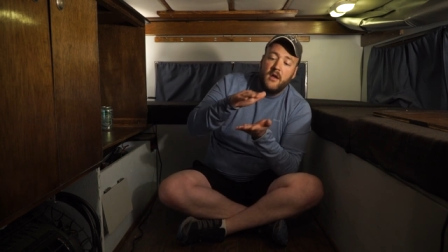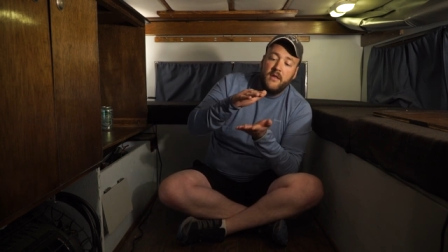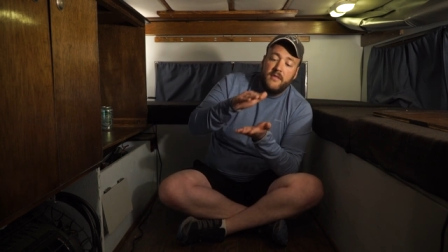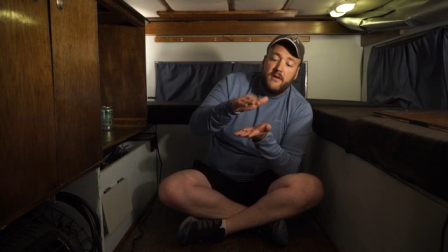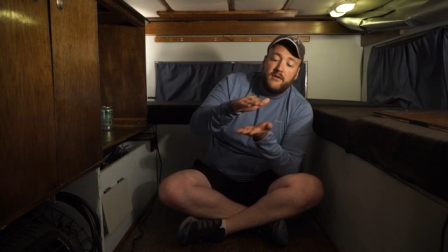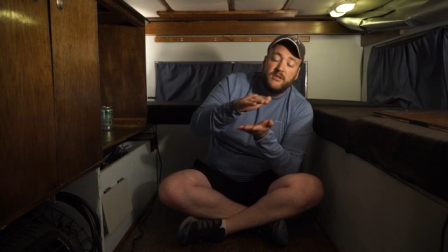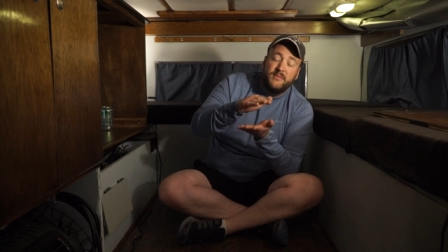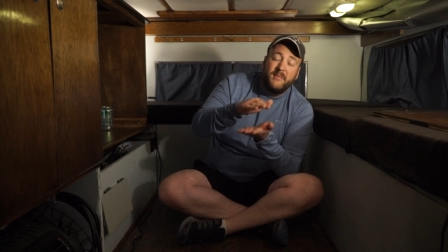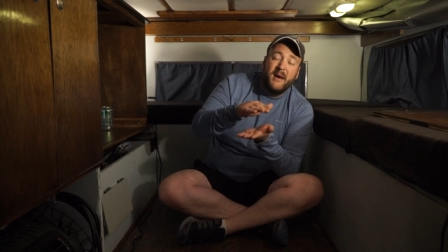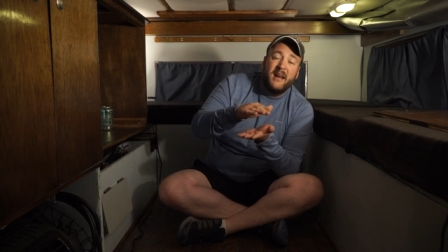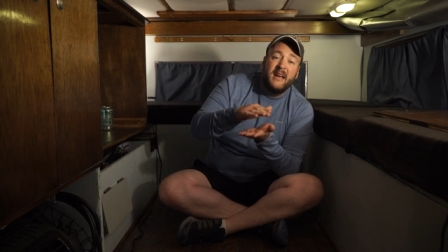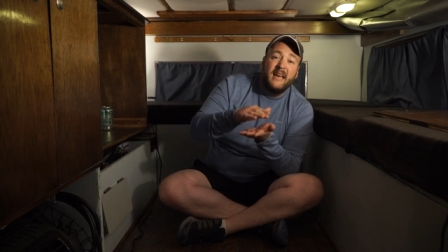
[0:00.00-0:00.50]

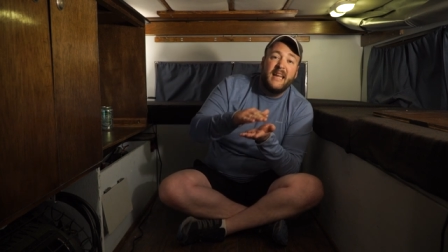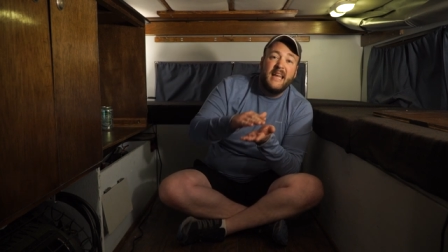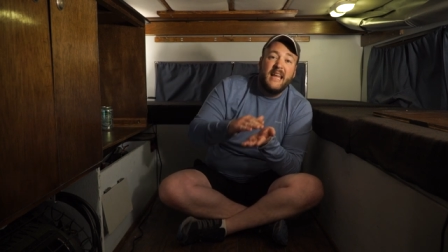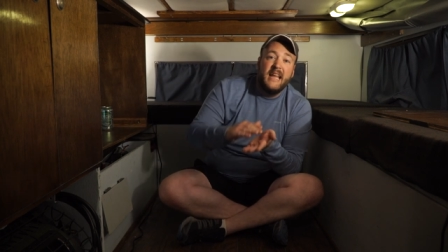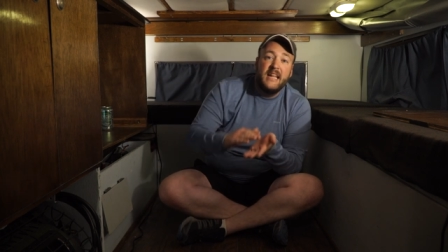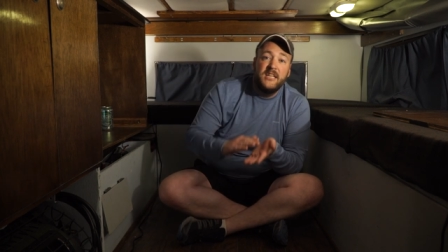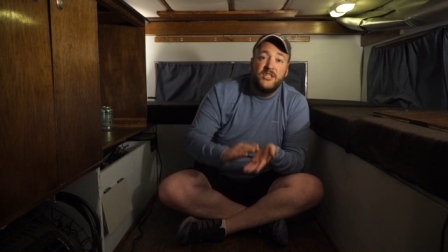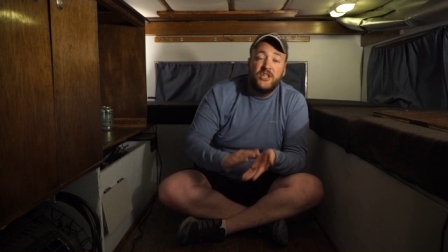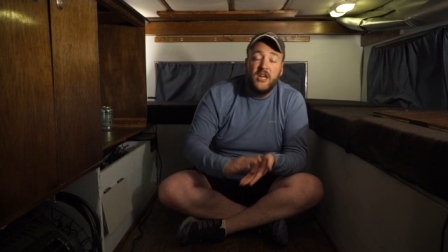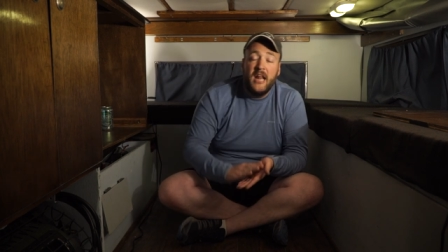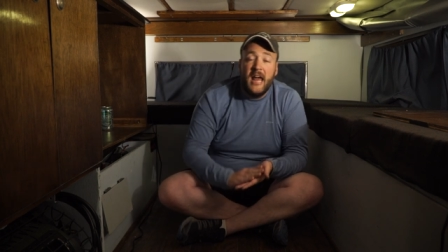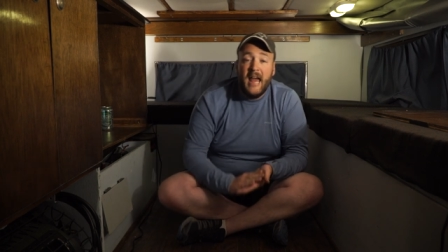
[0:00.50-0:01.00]
There was about an
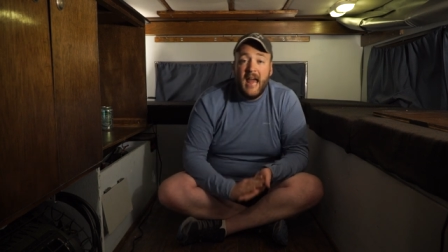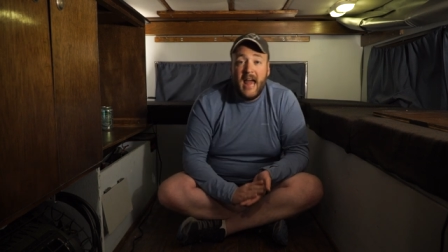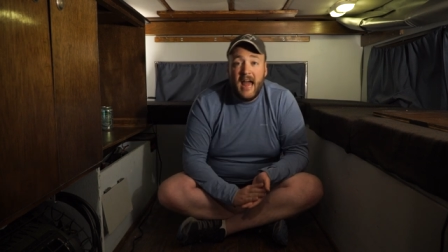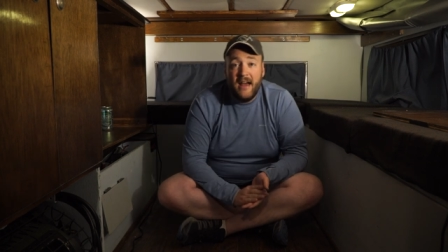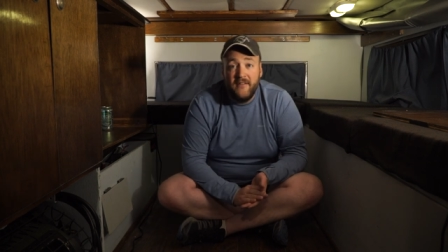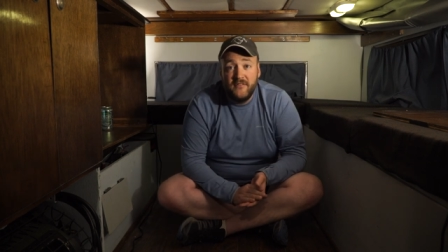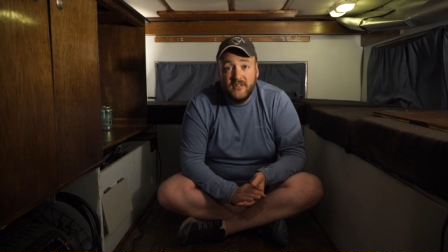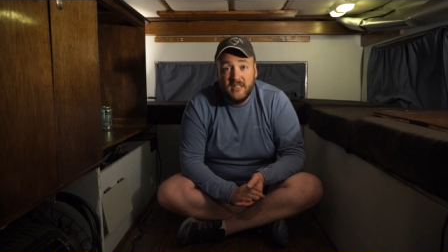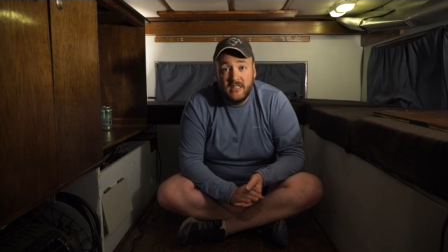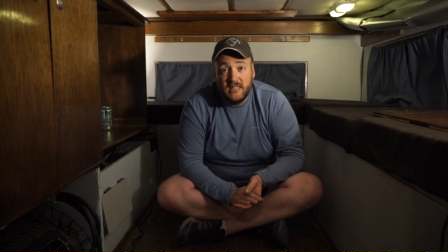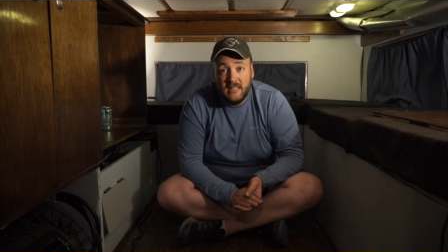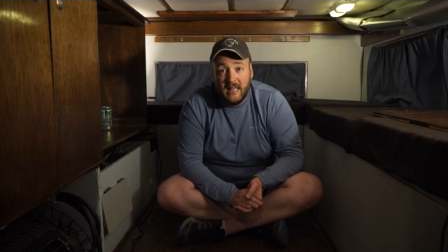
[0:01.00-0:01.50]
inch and a
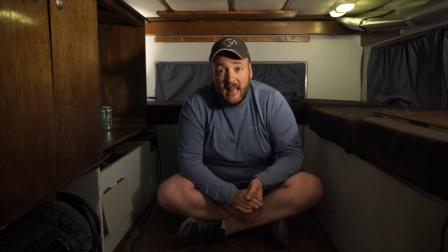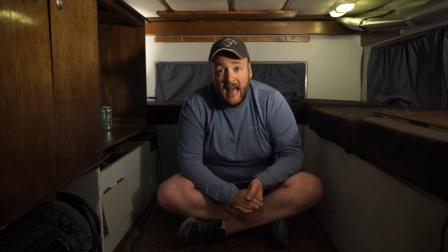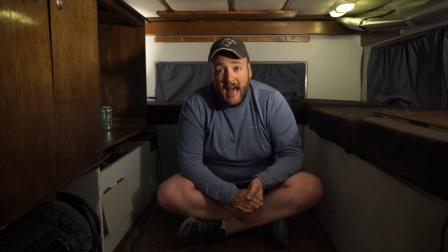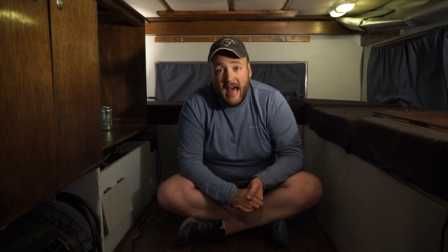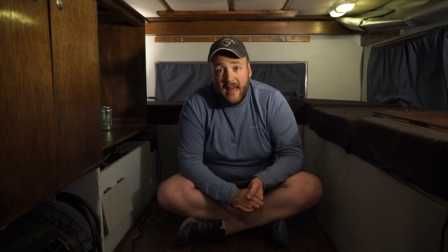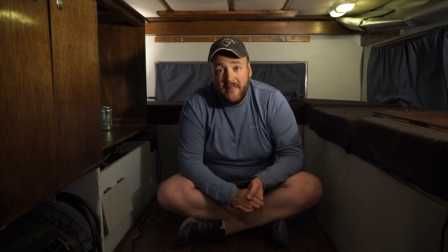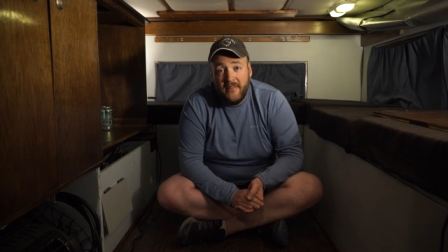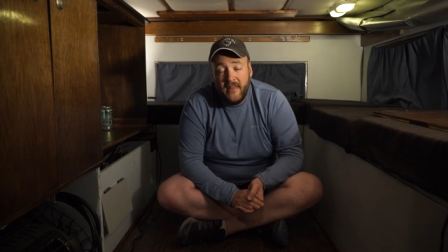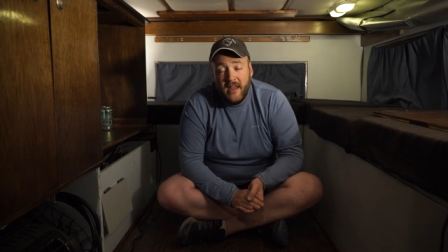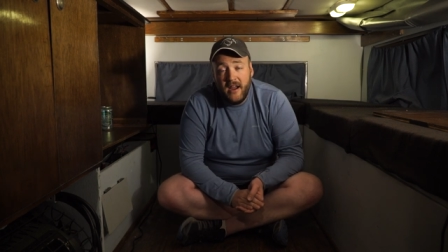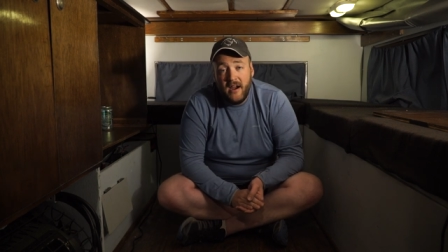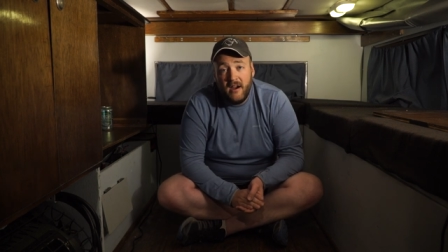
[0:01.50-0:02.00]
half
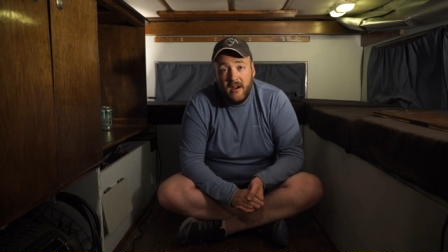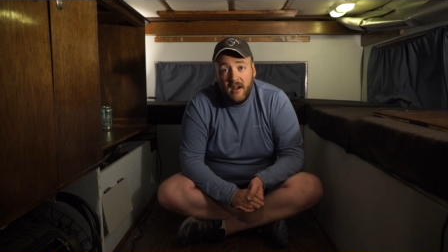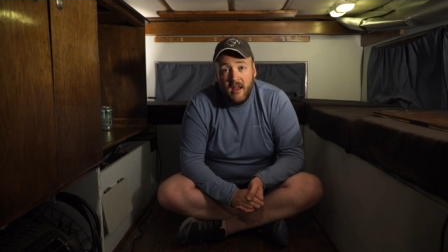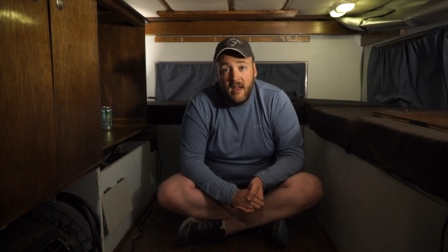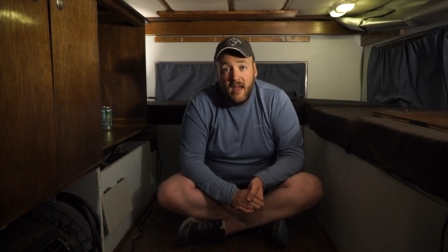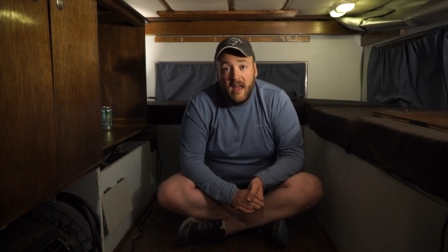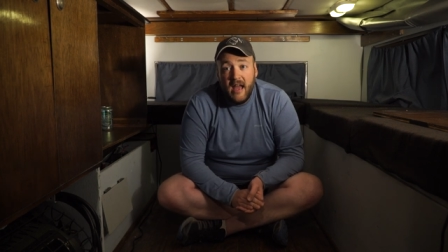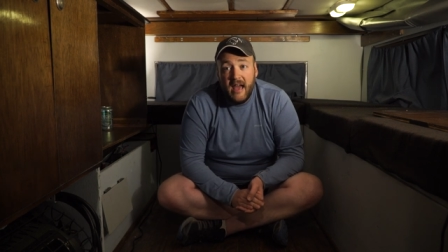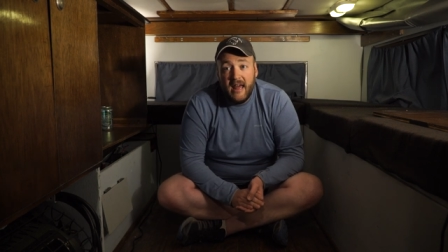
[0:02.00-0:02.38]
slot there,